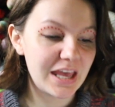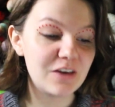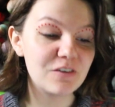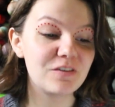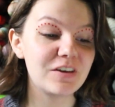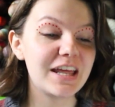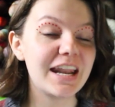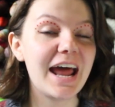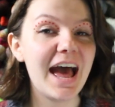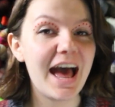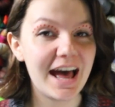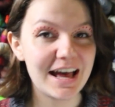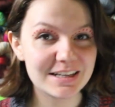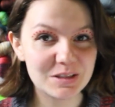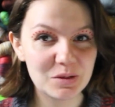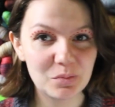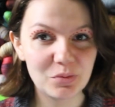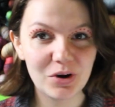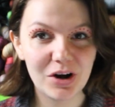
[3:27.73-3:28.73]
if it
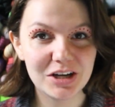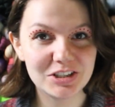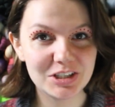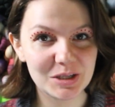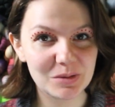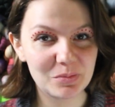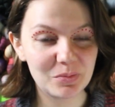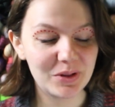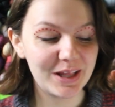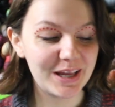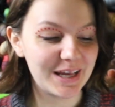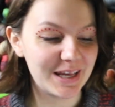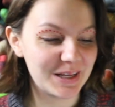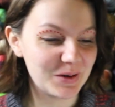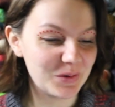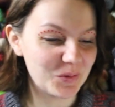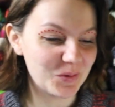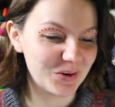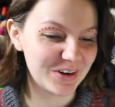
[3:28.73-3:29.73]
has a project
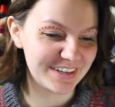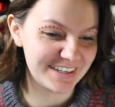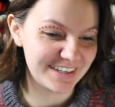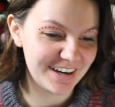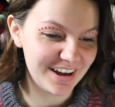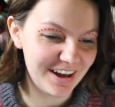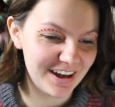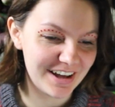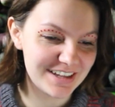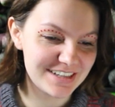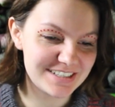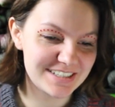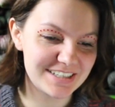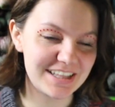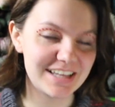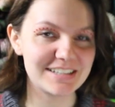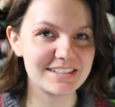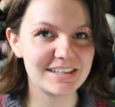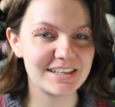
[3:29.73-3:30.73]
plan or not,
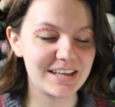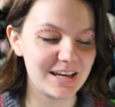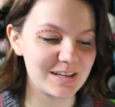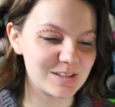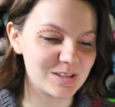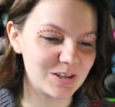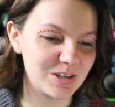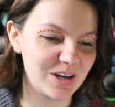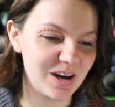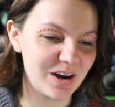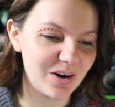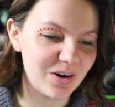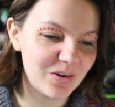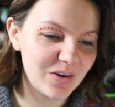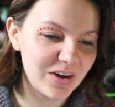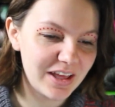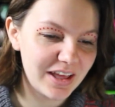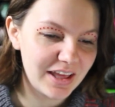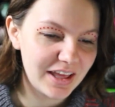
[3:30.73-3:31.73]
that's a yes or
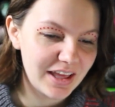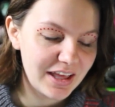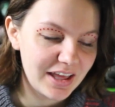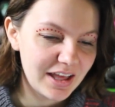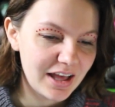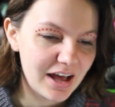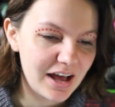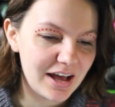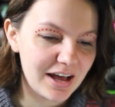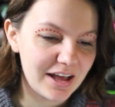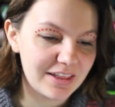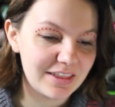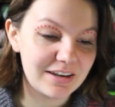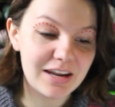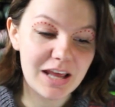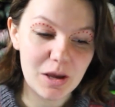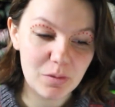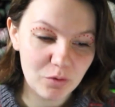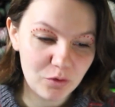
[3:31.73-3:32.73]
no, the
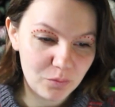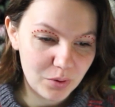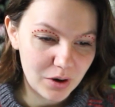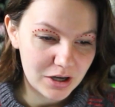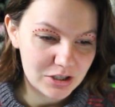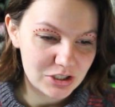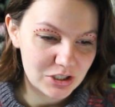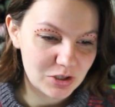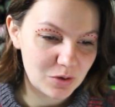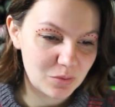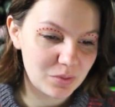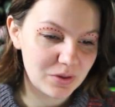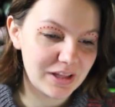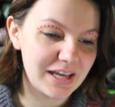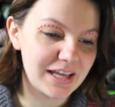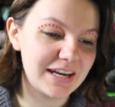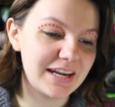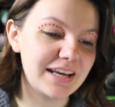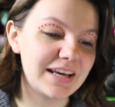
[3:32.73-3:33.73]
name of project you're
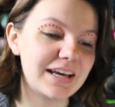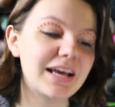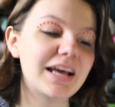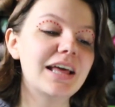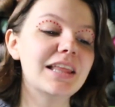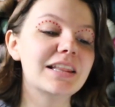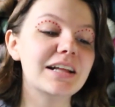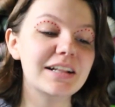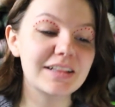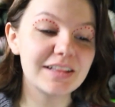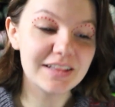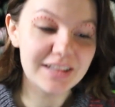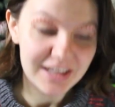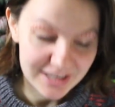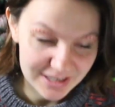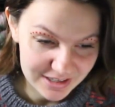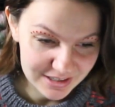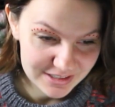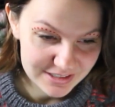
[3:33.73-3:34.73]
planning, the
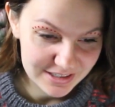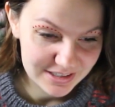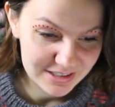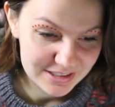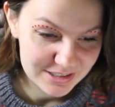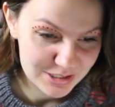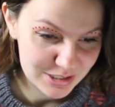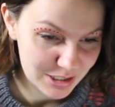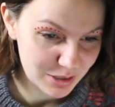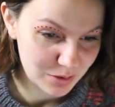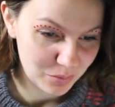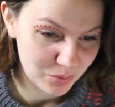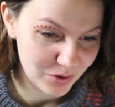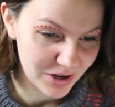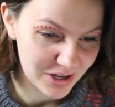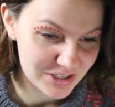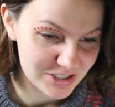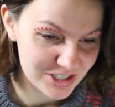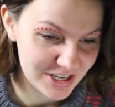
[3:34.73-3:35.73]
link to the
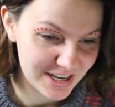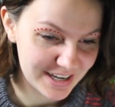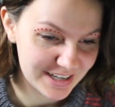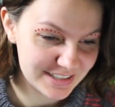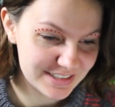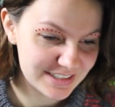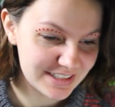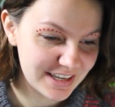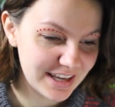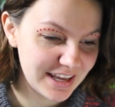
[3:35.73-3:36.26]
project,